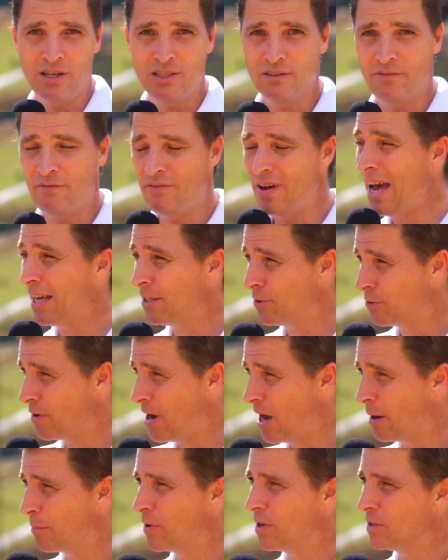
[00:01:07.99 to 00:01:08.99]
It's a fast
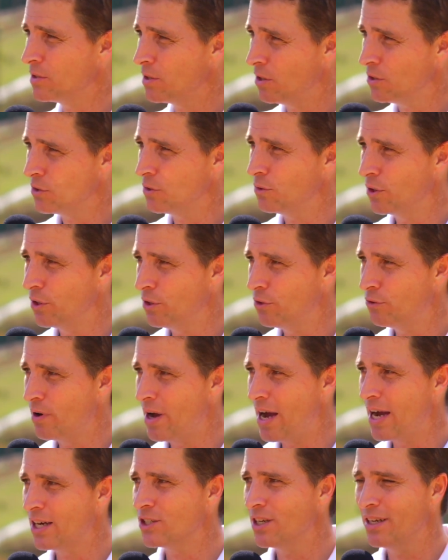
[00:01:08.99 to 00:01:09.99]
track, but it's also good
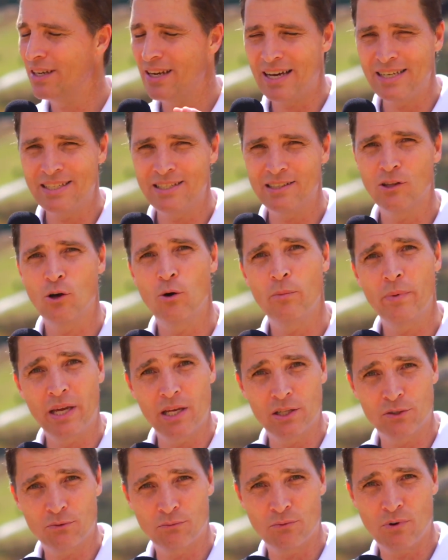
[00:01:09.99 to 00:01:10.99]
traction, nice and loamy,
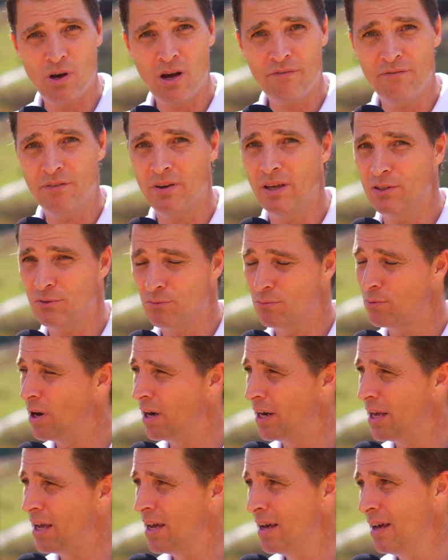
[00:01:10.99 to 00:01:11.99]
gets rough, gets
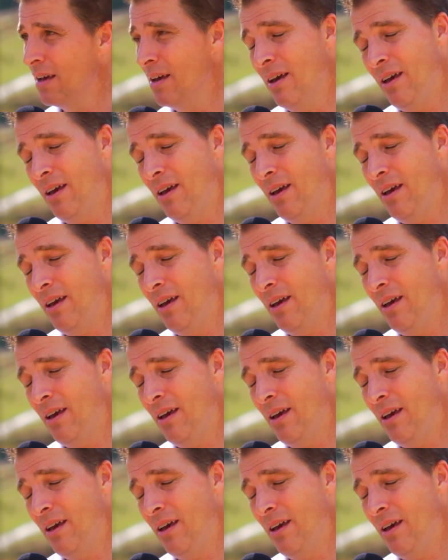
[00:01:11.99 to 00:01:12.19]
ruddy,